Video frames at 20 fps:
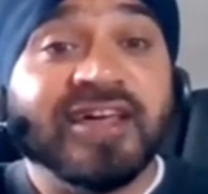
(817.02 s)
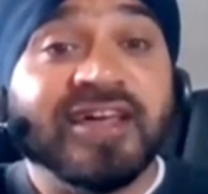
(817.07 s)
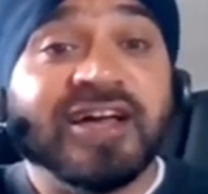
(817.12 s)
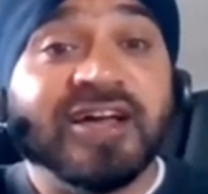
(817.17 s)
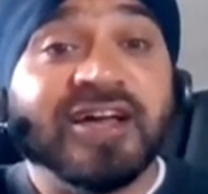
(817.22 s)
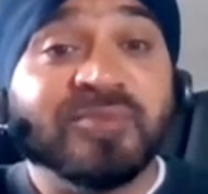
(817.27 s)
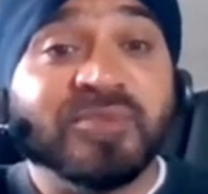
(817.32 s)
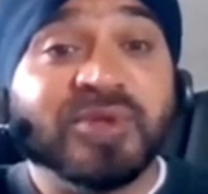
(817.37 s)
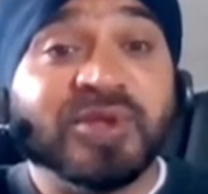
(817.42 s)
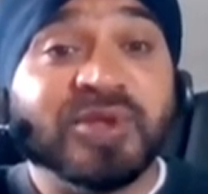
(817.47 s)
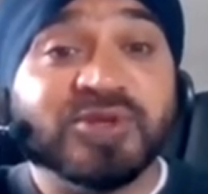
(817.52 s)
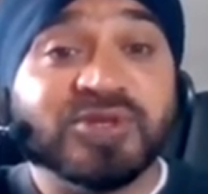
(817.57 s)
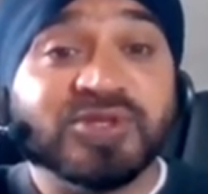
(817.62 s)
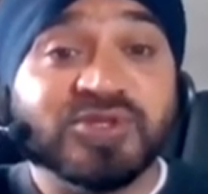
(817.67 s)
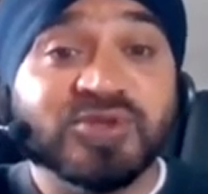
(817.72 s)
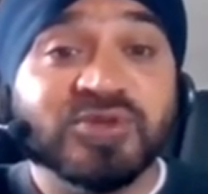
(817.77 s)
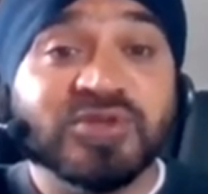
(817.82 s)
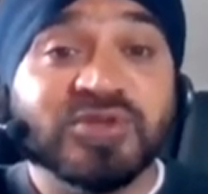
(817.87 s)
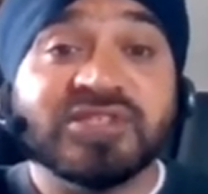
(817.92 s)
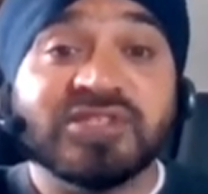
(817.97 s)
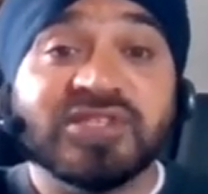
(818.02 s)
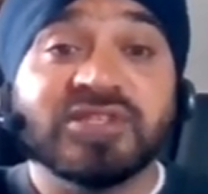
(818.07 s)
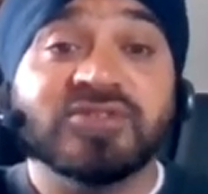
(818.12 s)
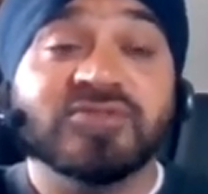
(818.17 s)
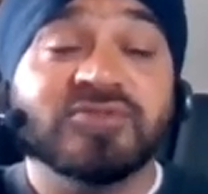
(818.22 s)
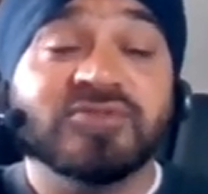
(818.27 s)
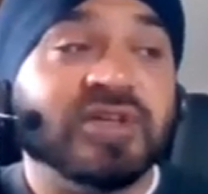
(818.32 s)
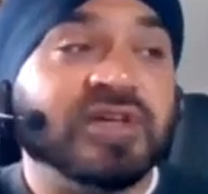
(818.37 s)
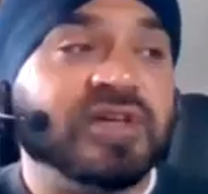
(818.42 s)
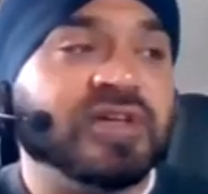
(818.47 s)
that because as soon as they
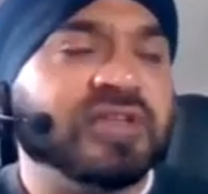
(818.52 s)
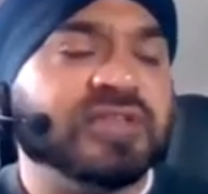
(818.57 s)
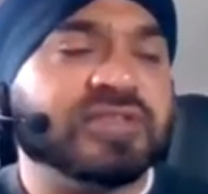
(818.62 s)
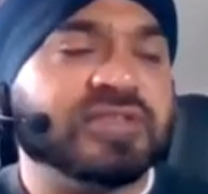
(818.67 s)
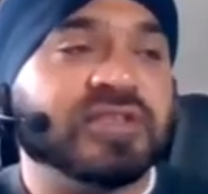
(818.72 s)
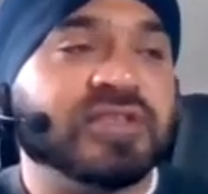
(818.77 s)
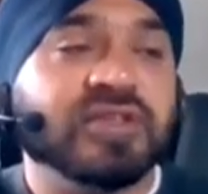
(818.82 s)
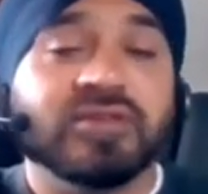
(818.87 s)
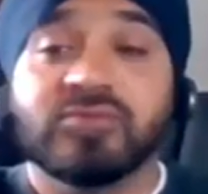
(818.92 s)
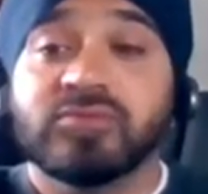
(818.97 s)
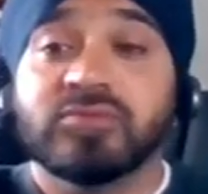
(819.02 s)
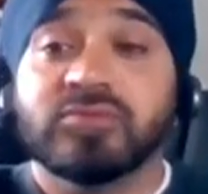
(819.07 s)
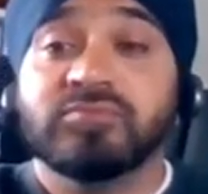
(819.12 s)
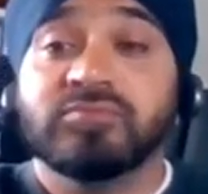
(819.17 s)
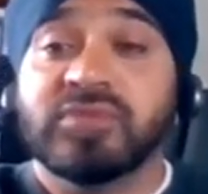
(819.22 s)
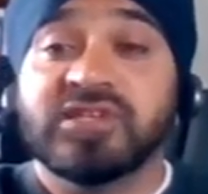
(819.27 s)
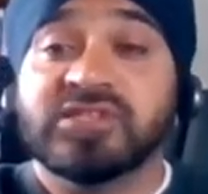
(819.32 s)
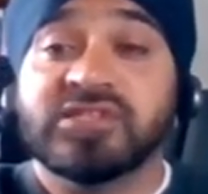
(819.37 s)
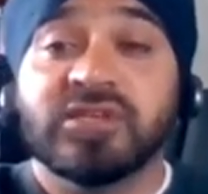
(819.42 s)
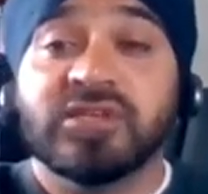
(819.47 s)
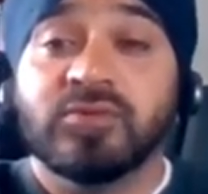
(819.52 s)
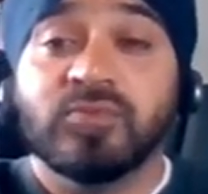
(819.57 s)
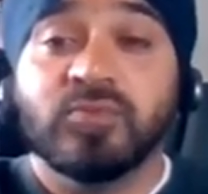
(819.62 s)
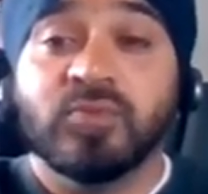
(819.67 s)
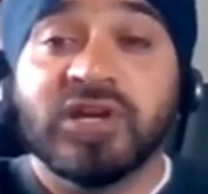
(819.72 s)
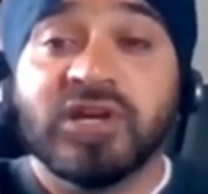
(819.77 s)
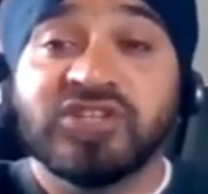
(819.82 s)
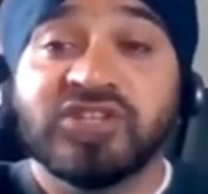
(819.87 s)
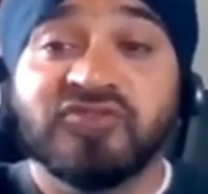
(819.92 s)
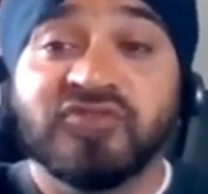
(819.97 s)
do that, it's like, "Well, is it?
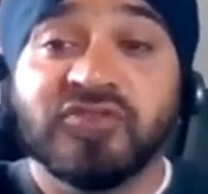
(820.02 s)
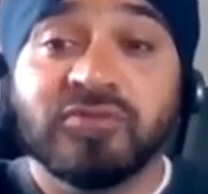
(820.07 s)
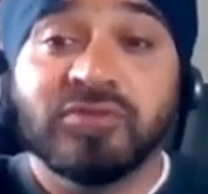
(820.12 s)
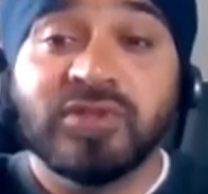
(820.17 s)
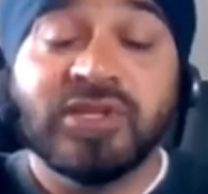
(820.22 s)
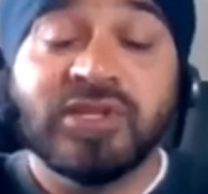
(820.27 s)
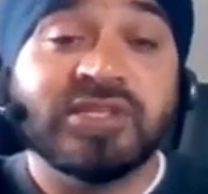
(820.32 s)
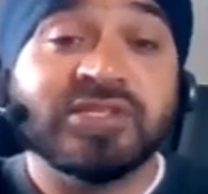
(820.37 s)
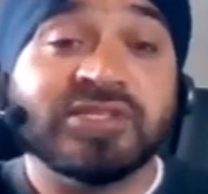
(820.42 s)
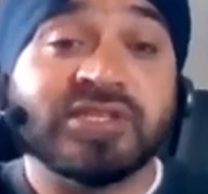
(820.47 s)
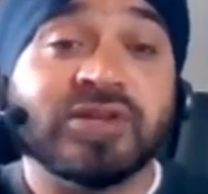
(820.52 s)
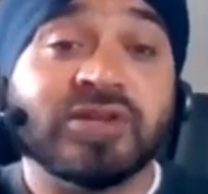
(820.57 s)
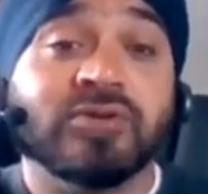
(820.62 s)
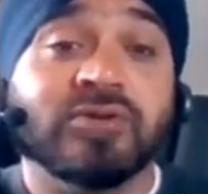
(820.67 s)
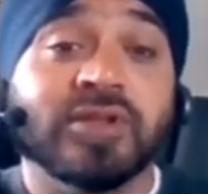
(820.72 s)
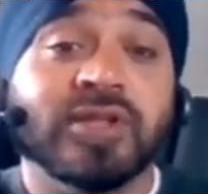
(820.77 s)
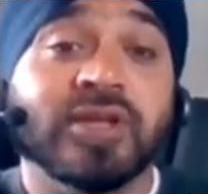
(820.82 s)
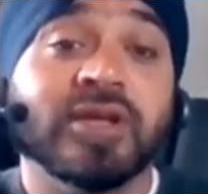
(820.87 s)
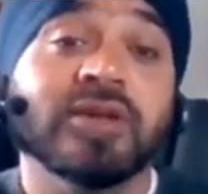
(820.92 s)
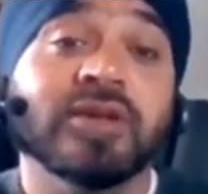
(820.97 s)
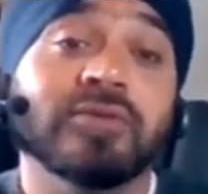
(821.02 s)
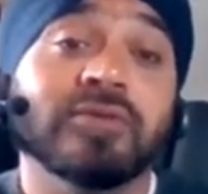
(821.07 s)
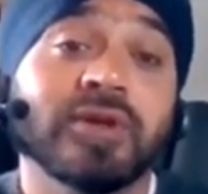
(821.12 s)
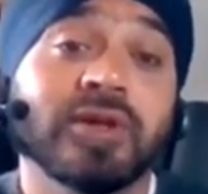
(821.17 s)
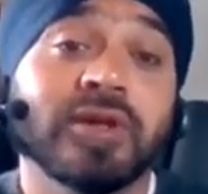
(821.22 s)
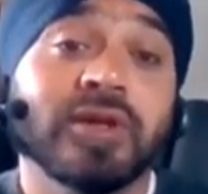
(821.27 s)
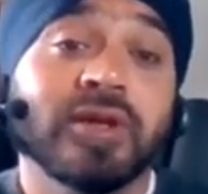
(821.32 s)
Why do you feel the need to call it out?"